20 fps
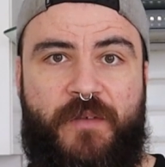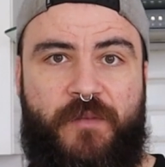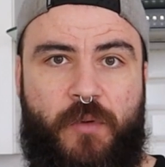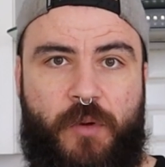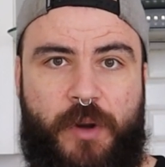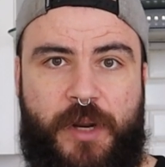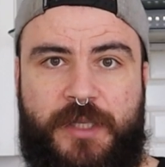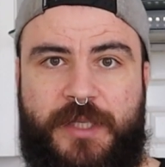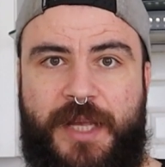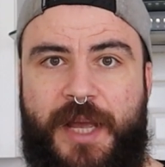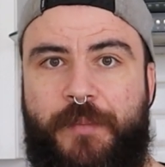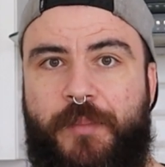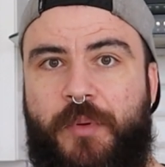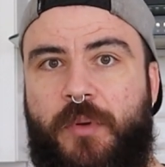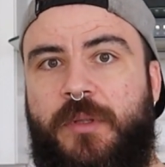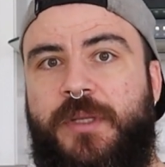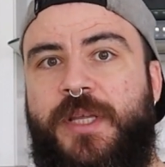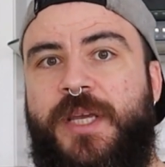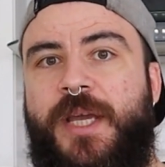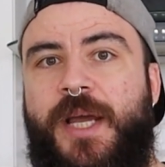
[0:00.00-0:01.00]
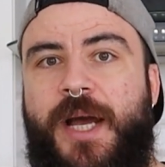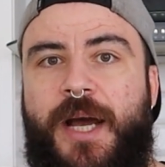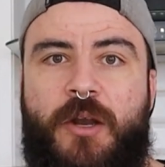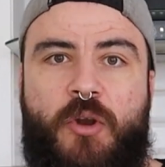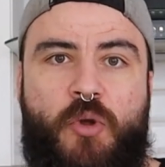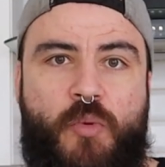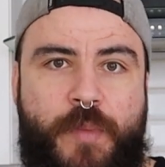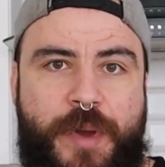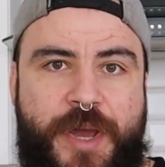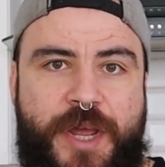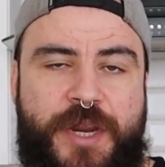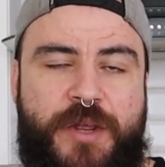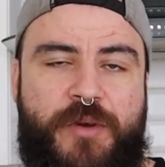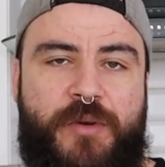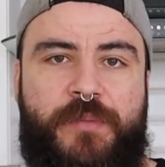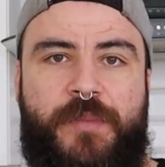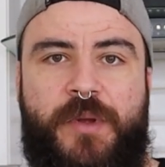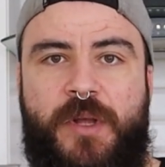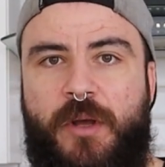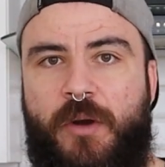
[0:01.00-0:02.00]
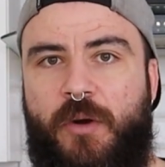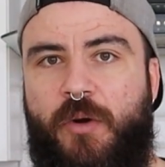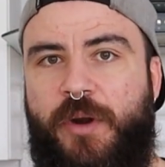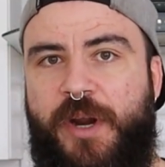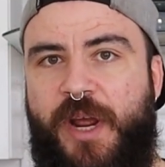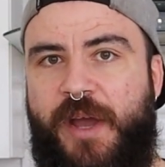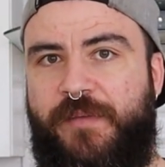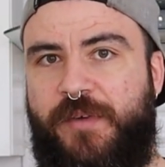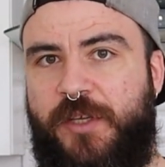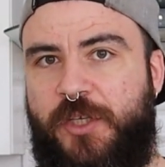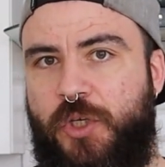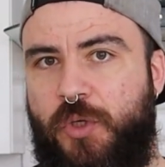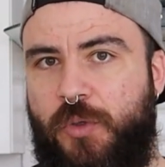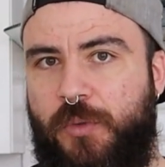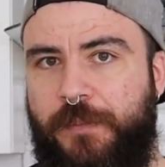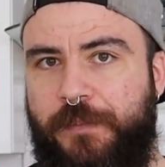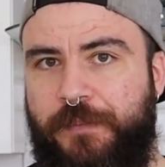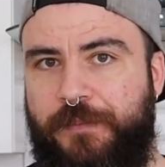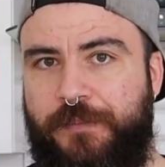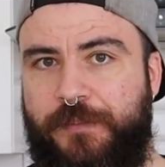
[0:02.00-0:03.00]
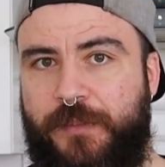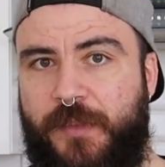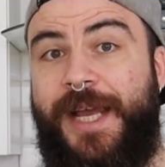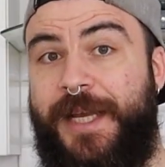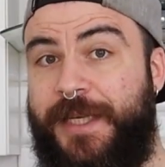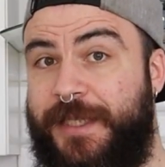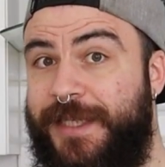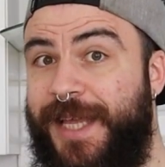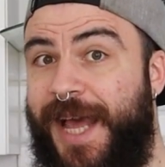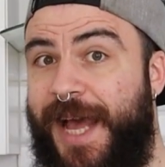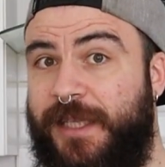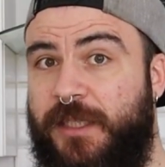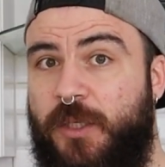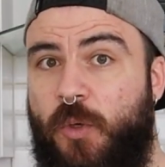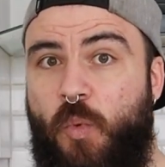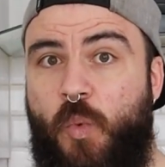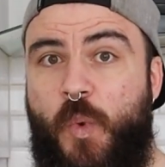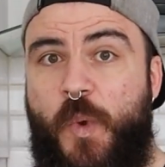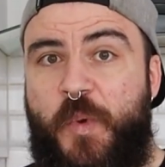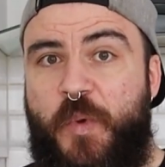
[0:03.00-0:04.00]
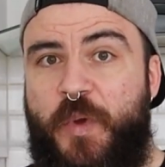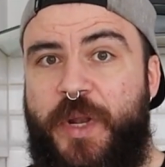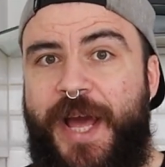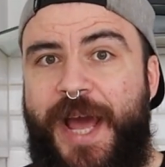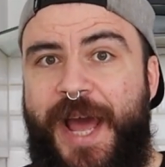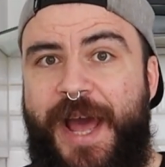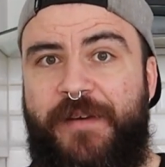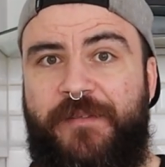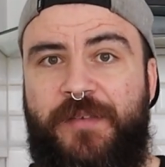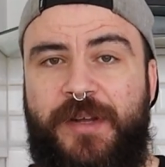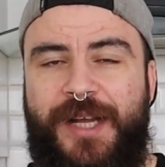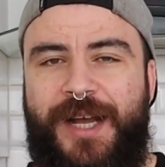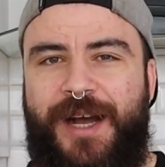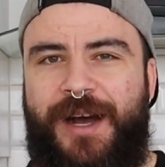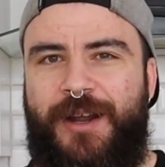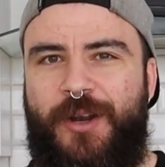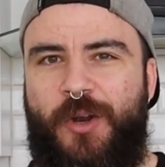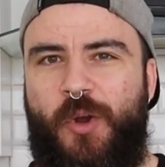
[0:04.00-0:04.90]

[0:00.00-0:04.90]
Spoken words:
for example the aluminium OREA V2, is that we will have a